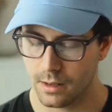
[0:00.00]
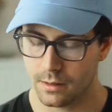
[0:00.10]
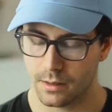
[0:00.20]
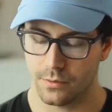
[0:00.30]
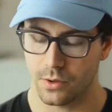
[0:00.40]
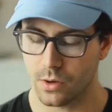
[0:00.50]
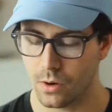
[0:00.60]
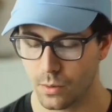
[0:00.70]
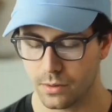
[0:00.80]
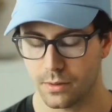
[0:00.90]
And
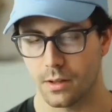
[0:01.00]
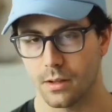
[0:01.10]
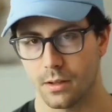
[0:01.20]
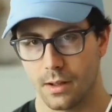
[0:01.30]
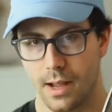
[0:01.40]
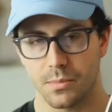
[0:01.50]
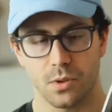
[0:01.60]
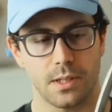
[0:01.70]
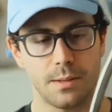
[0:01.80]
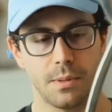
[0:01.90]
if you go with the
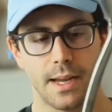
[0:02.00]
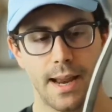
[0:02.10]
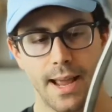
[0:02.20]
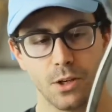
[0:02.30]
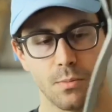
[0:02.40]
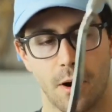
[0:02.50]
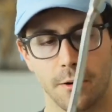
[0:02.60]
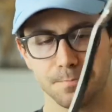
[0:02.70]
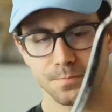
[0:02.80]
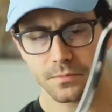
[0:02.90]
M2T-Blade
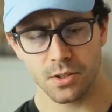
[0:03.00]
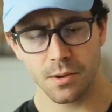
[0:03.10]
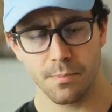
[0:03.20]
handlebar,